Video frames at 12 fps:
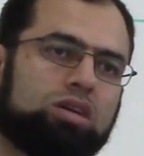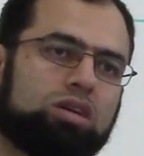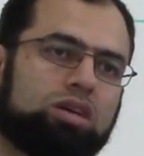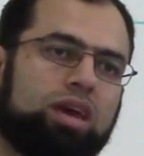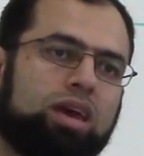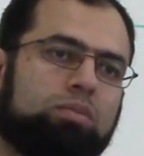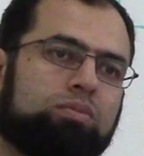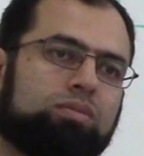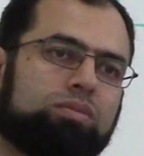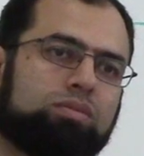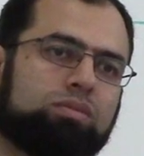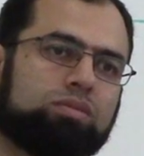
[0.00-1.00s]
came
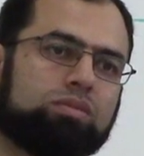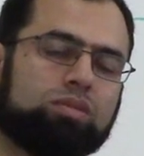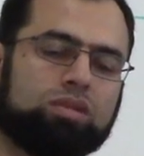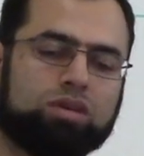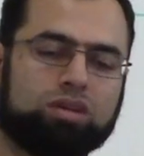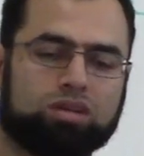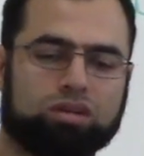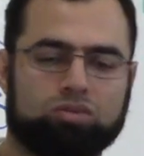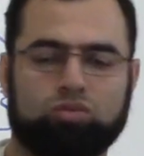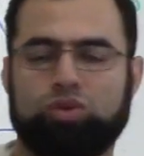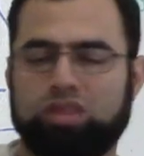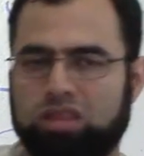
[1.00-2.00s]

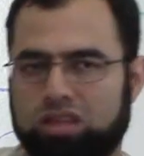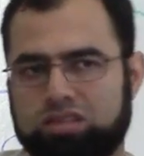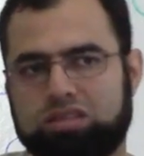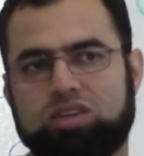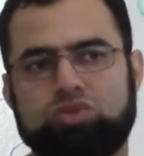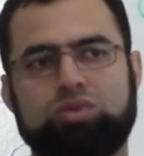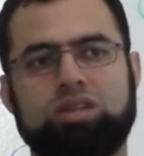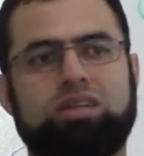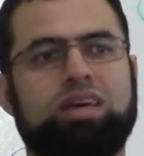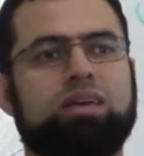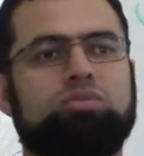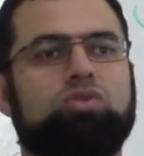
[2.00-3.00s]
with this tajweed
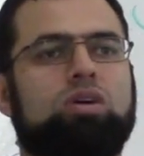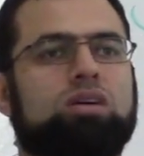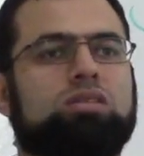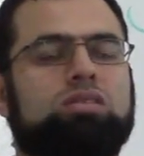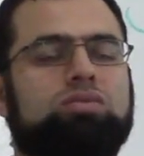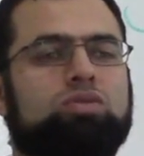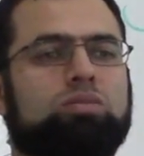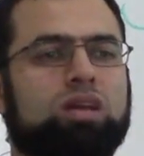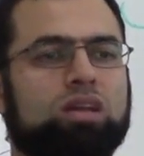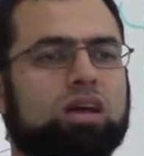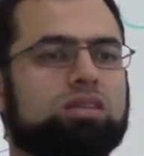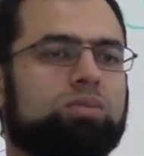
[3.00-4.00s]
came to us from
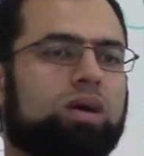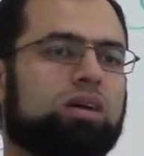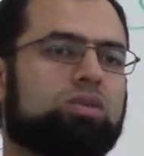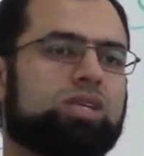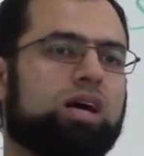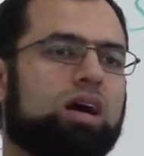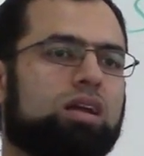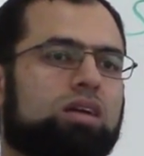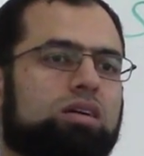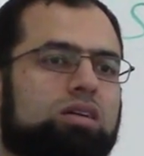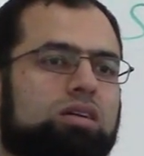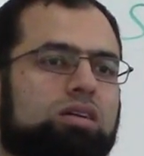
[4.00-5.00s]
Allah subhanahu wa ta'ala
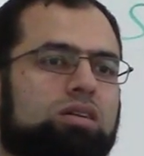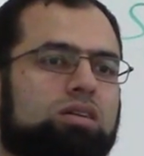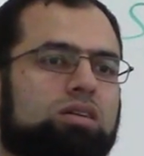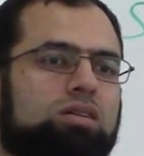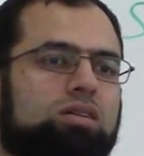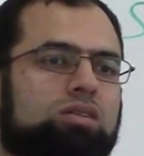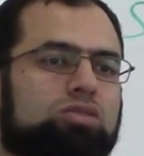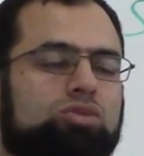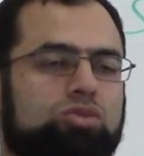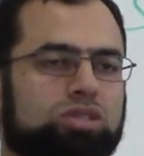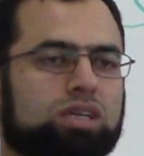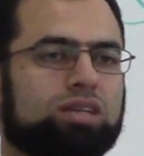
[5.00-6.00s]
to
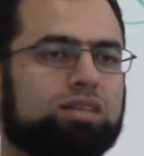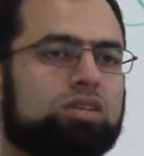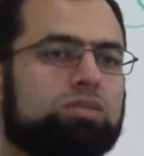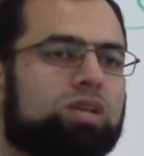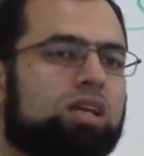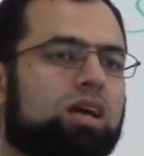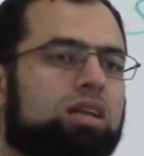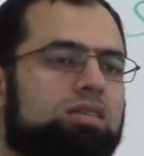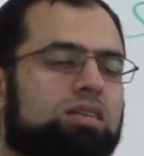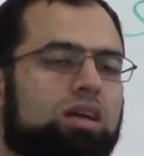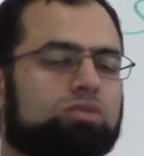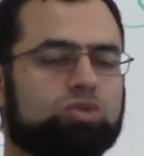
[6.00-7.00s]
Sayyidina Jibreel alayhi
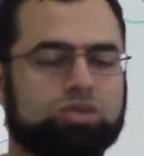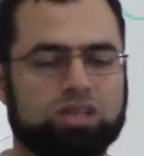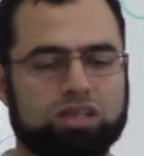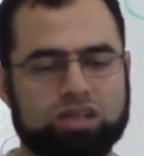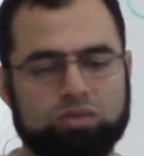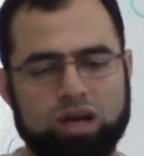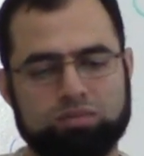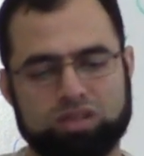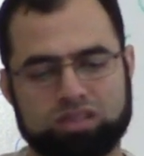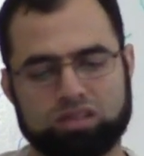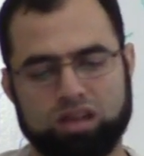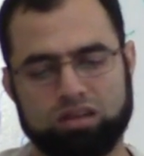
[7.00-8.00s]
salam to Sayyidina
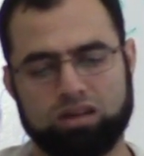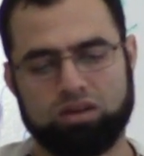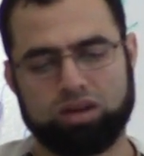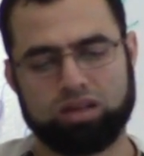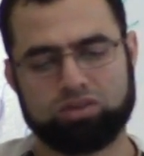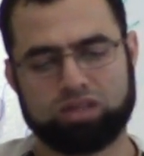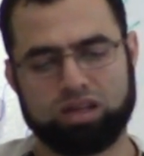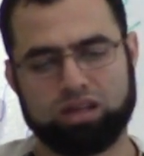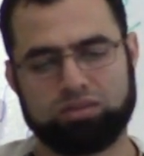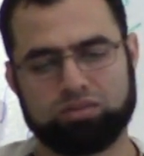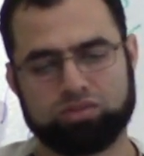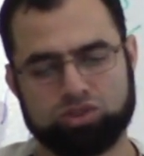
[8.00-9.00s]
Muhammad sallallahu alayhi
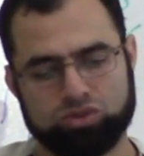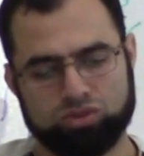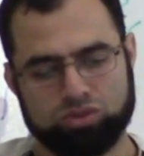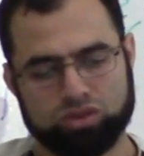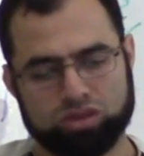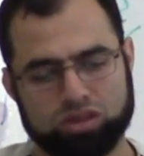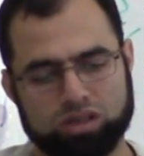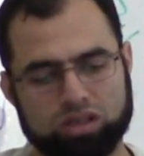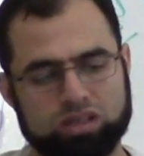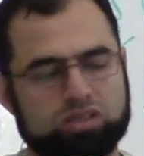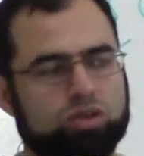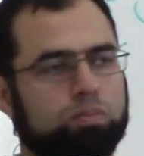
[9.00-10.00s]
wa to
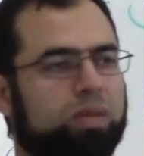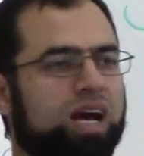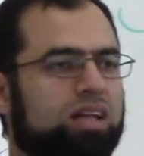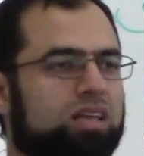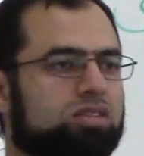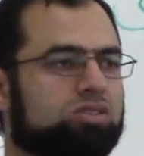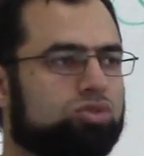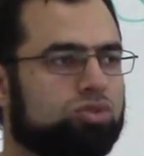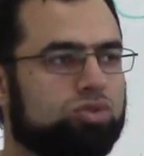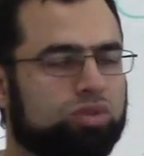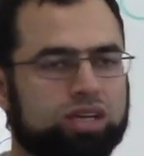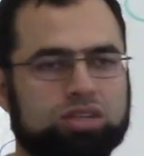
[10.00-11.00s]
his companions,
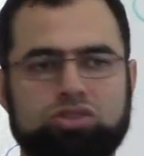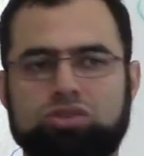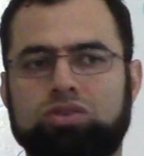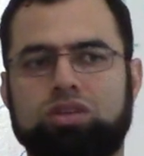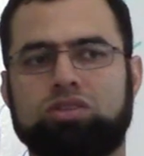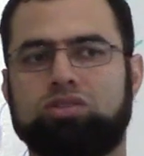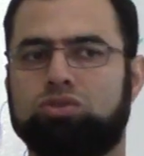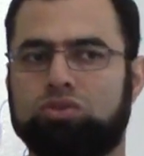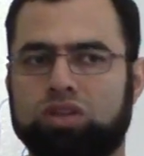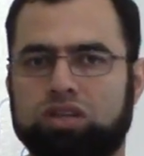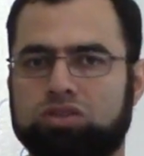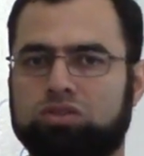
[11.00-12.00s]
to their students, to
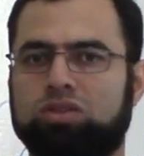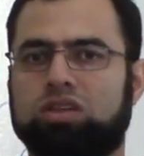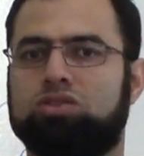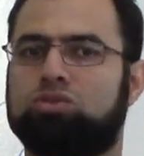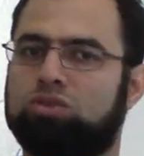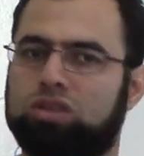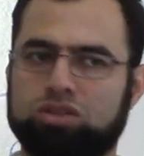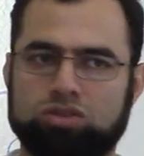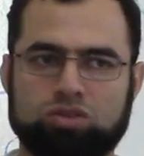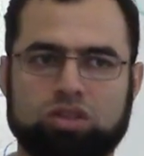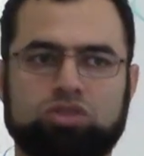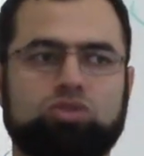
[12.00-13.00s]
their students, to their
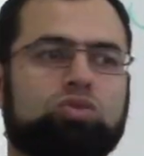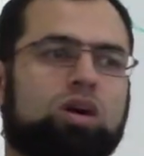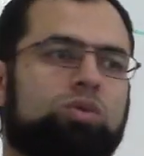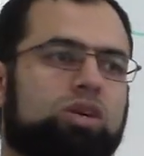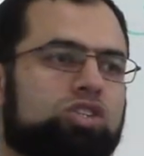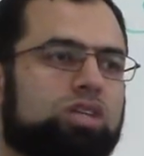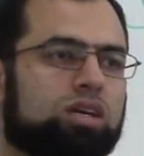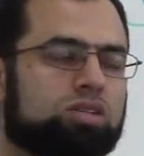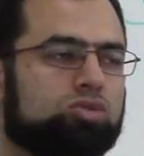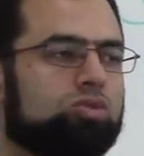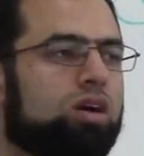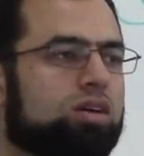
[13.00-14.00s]
students, to our sheikhs,
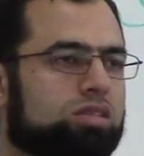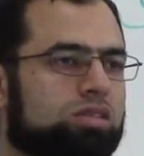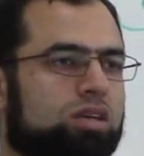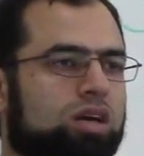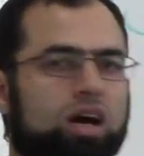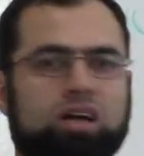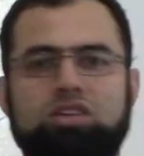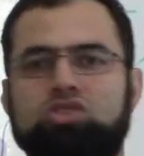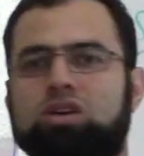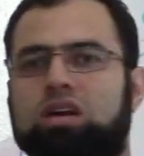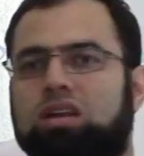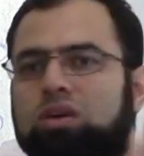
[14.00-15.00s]
to us. And
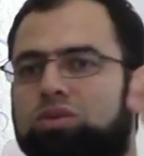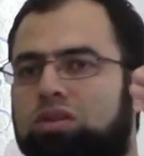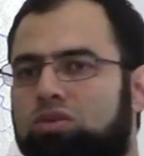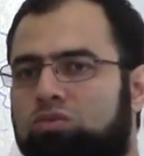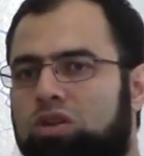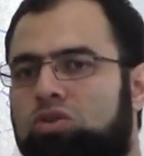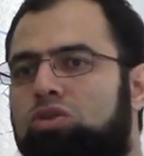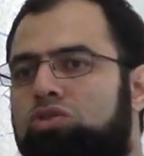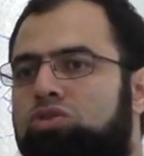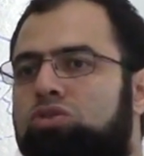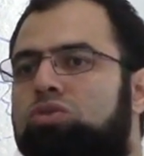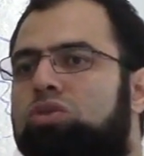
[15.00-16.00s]
inshallah will go
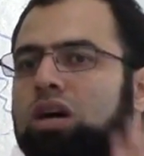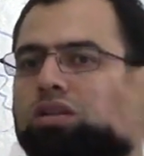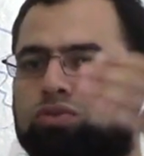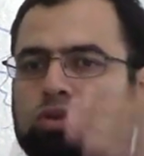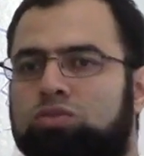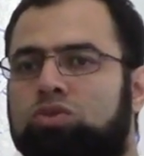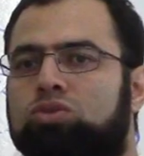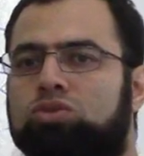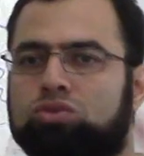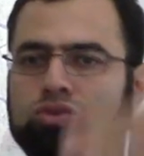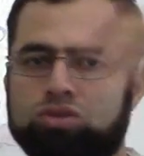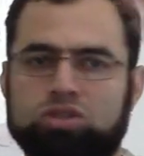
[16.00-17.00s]
to you and from you
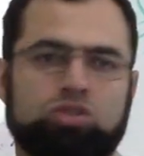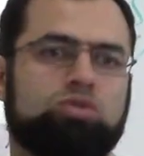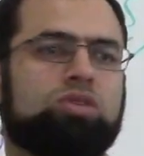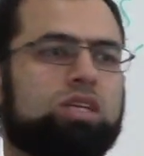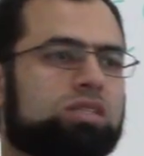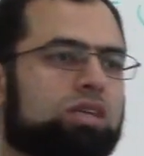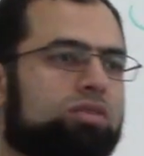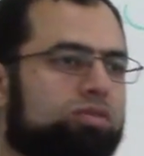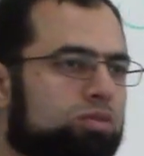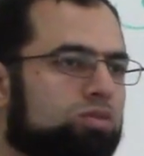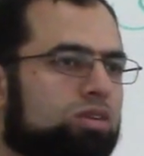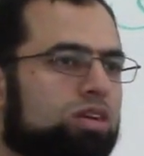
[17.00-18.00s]
to your students and
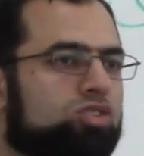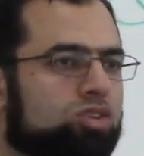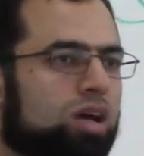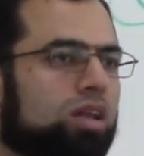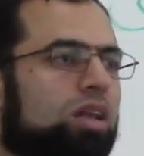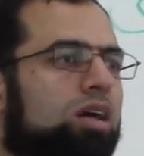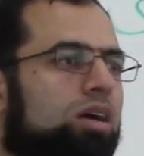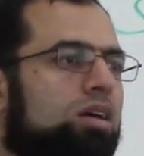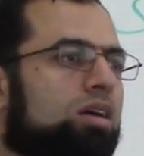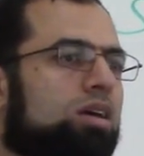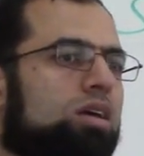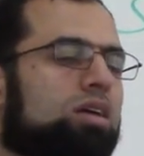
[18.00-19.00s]
from you, inshallah.
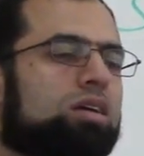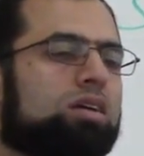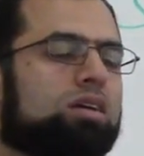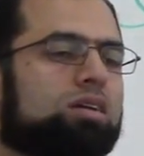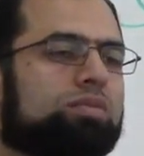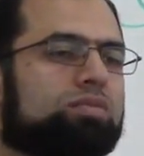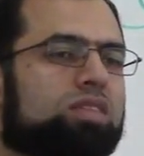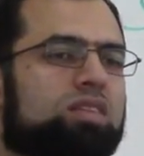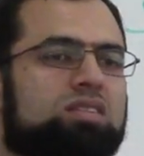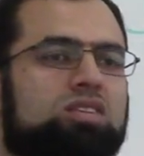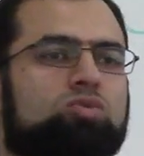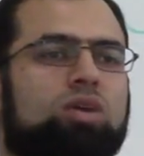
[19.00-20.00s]

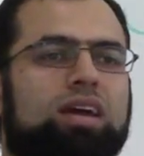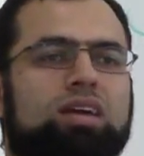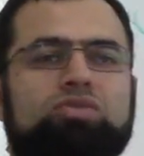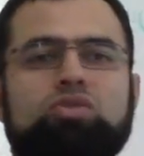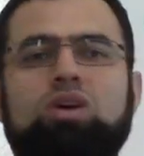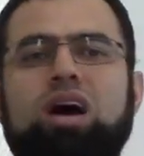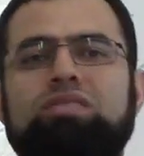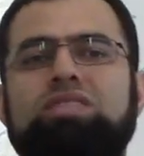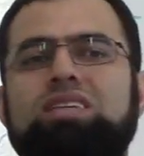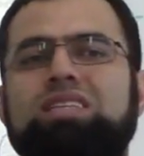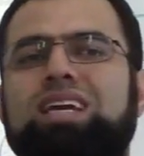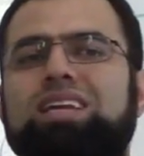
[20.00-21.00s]
This is why if you have
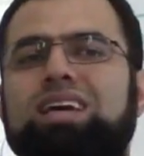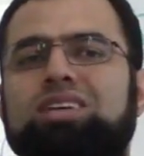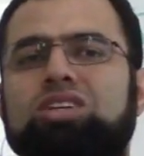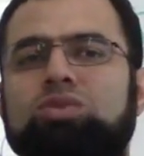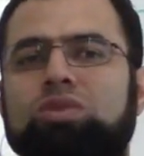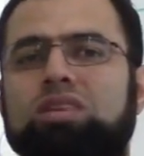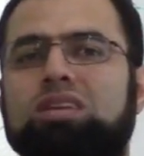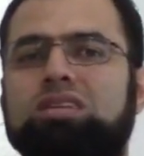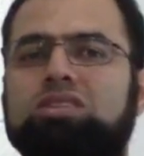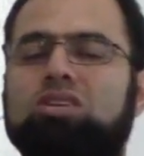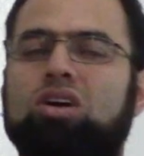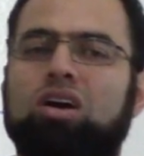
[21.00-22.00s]
this connection with
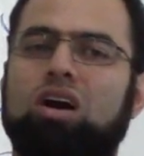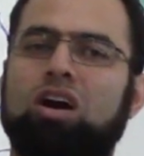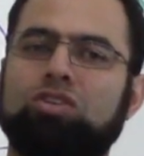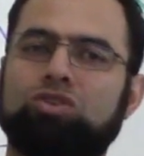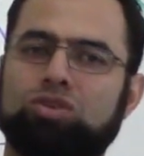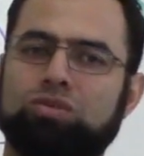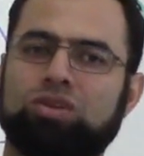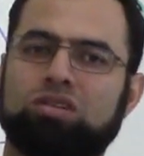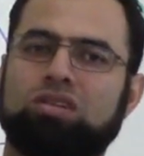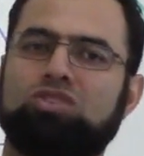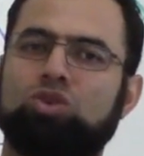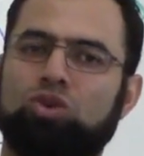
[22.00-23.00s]
this
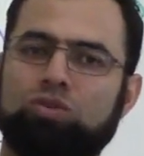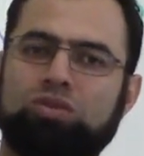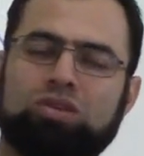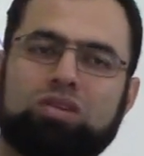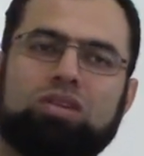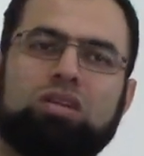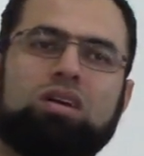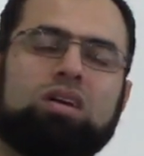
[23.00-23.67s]
honorable, noble,